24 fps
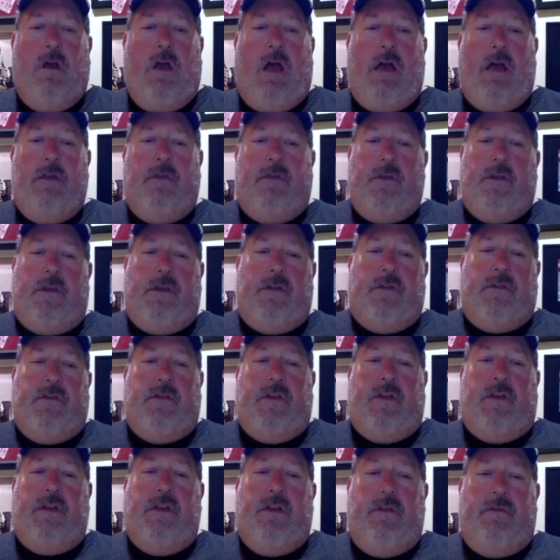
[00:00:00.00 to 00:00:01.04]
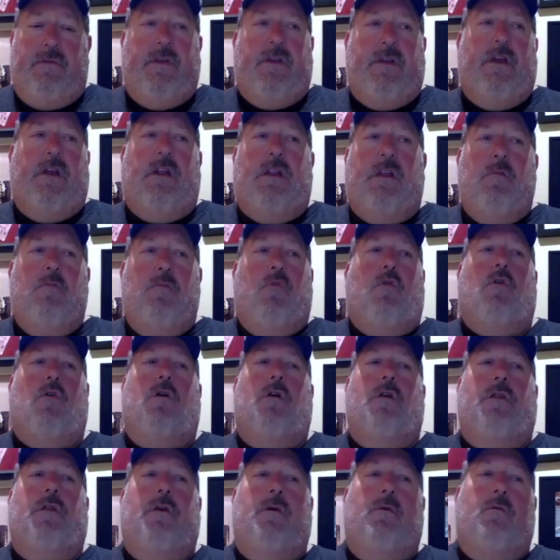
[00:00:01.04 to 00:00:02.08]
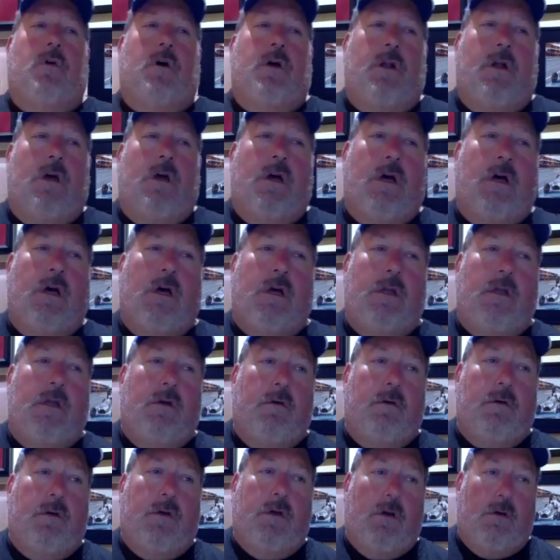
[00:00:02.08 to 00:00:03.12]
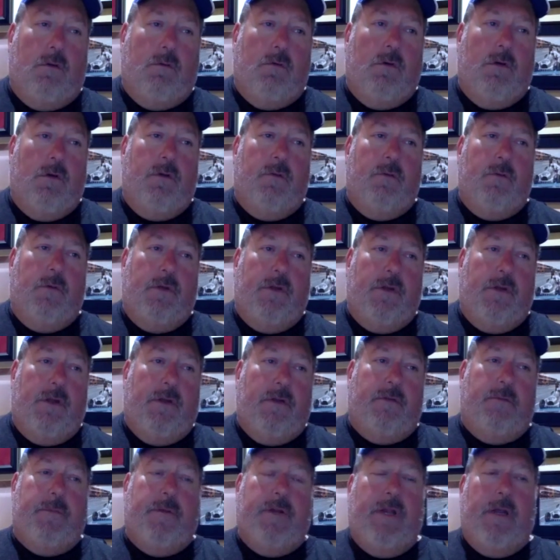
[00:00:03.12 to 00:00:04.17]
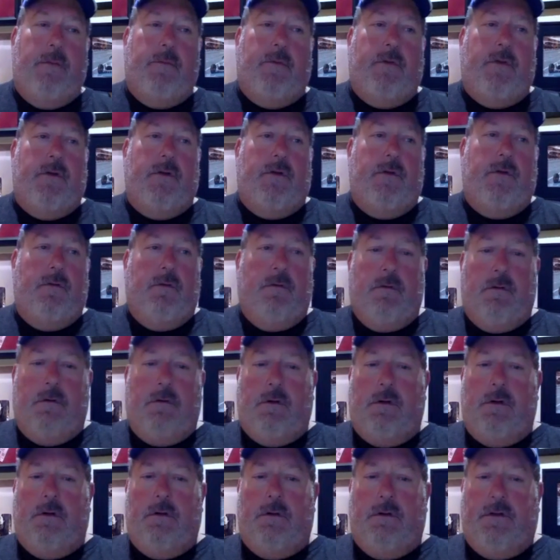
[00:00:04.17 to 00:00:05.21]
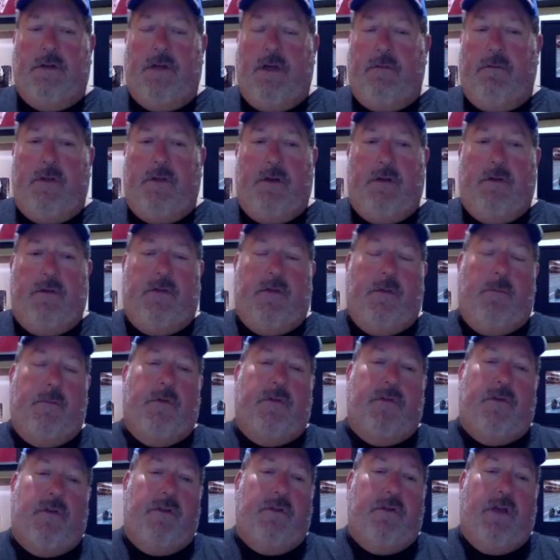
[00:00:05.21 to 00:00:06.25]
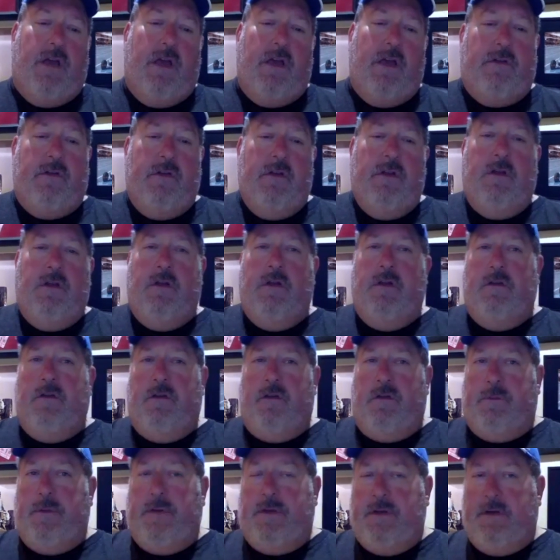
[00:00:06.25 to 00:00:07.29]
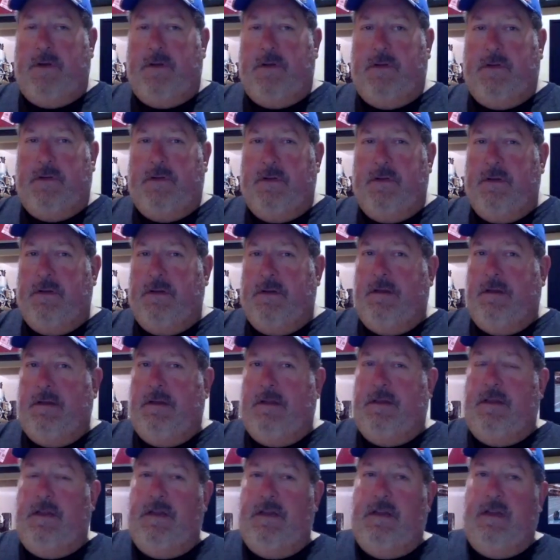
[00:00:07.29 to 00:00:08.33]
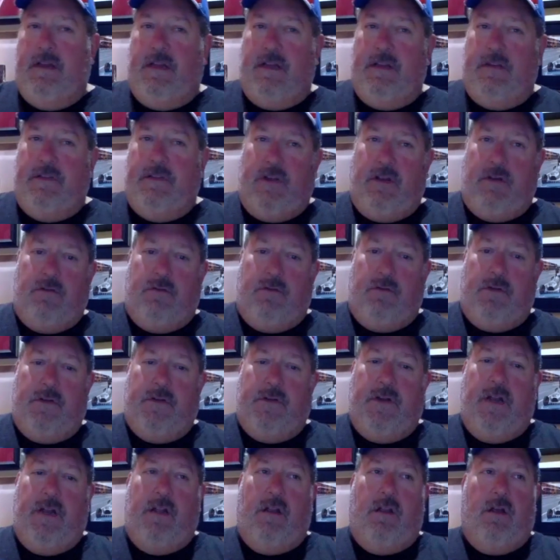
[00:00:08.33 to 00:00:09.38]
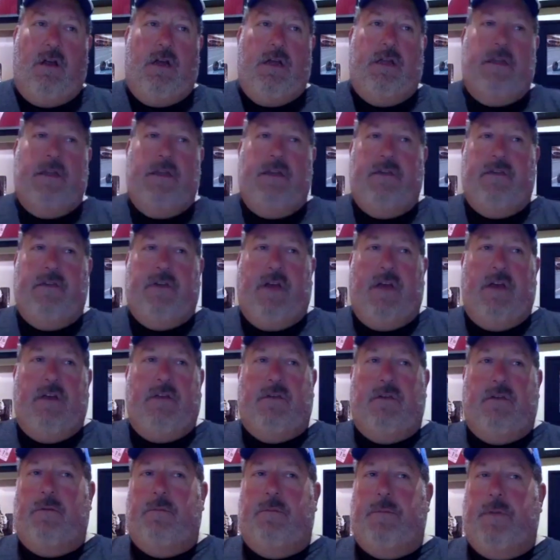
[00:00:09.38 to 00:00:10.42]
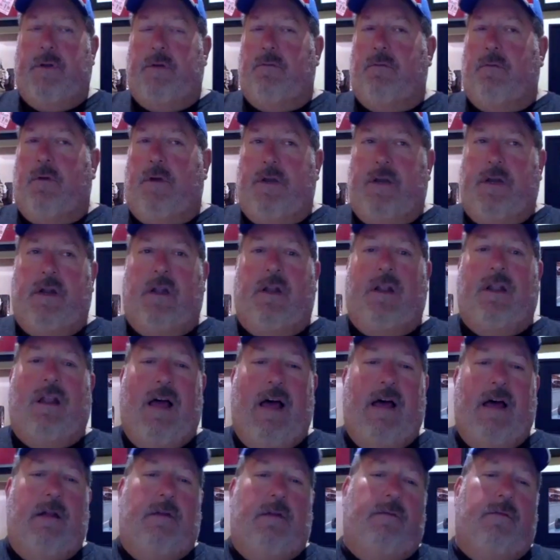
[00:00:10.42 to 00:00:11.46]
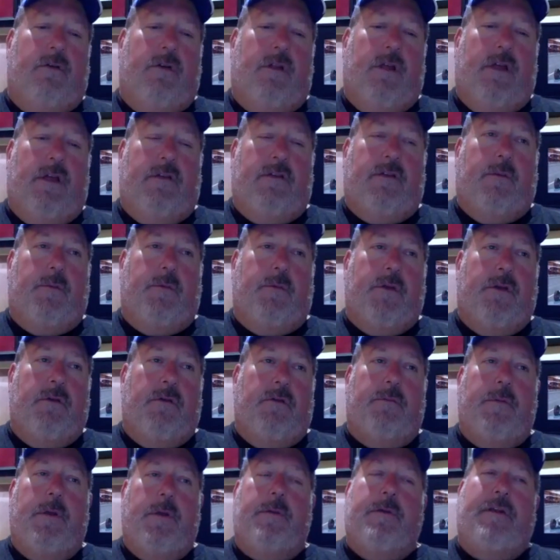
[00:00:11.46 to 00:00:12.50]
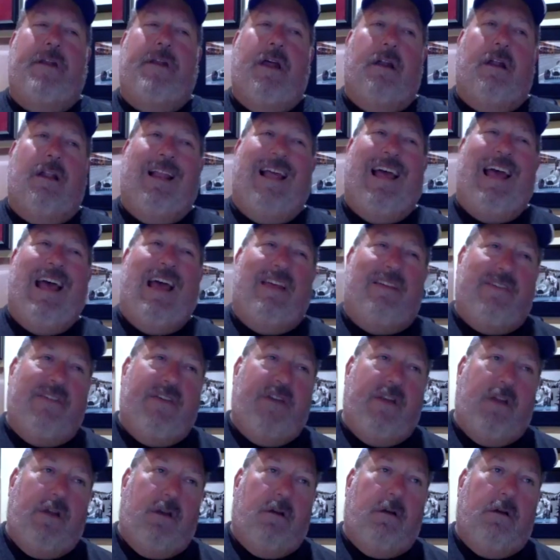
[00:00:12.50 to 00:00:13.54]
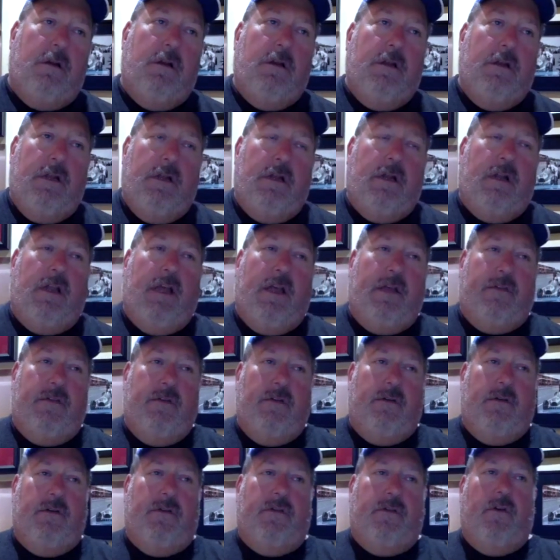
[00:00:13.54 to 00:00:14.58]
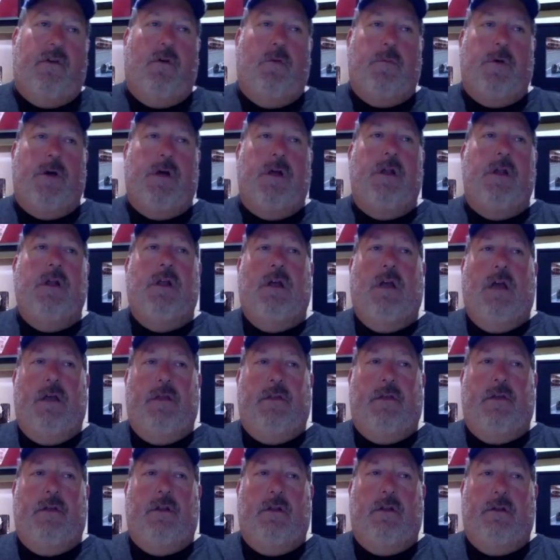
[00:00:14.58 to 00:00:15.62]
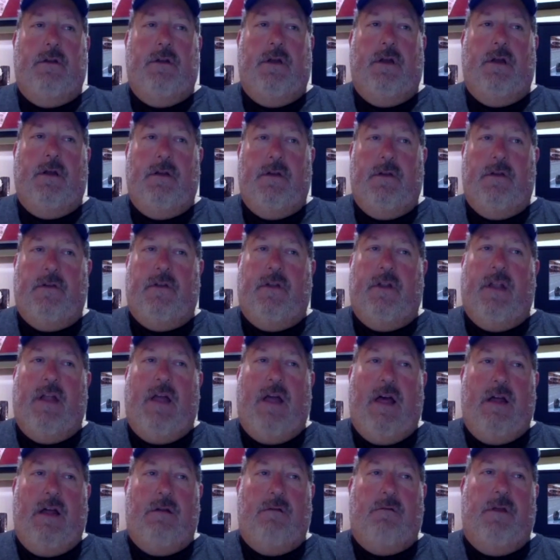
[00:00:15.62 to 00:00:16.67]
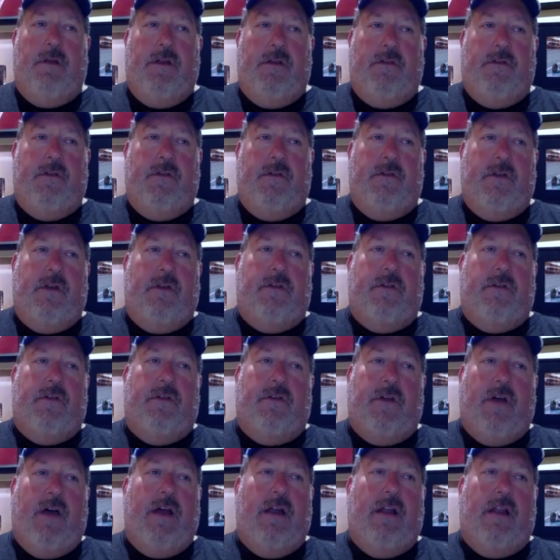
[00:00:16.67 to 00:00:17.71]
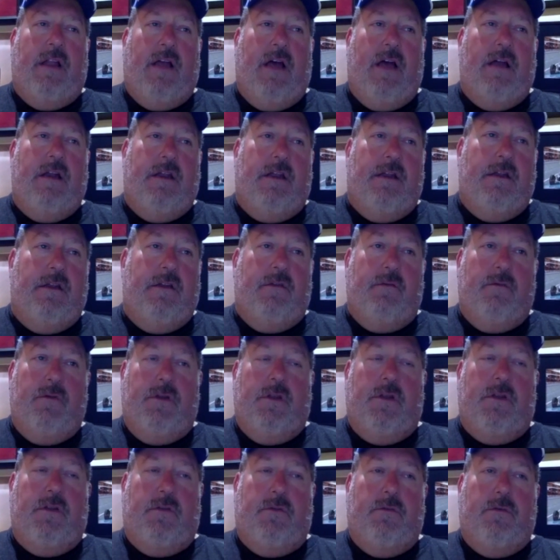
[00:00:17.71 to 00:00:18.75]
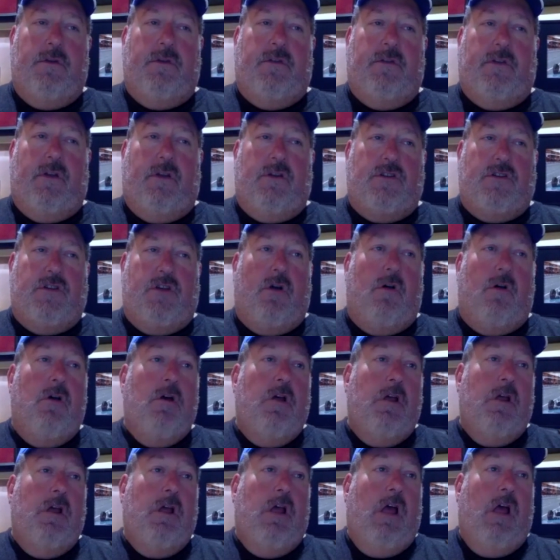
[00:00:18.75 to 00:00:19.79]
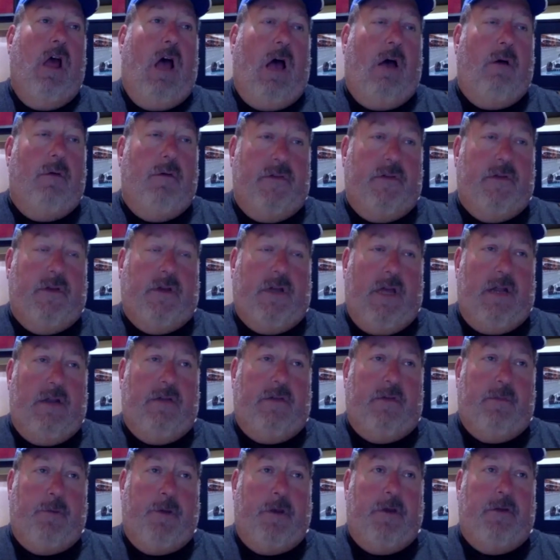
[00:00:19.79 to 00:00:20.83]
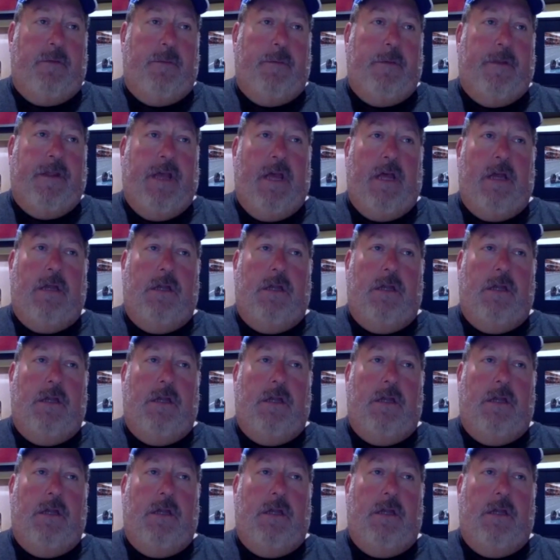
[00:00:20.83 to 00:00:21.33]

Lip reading: I think it's significantly more than what Kirkwood has been able to do, or Devlin, or some of those other guys, just because the Indy Light schedule isn't that long, and these guys have been running a lot for the last couple of years. Maybe not last year, in the last year or so, but I think Lundgaard has a lot of races, as is Ilott, and it's really starting to show. I was kind of surprised by that.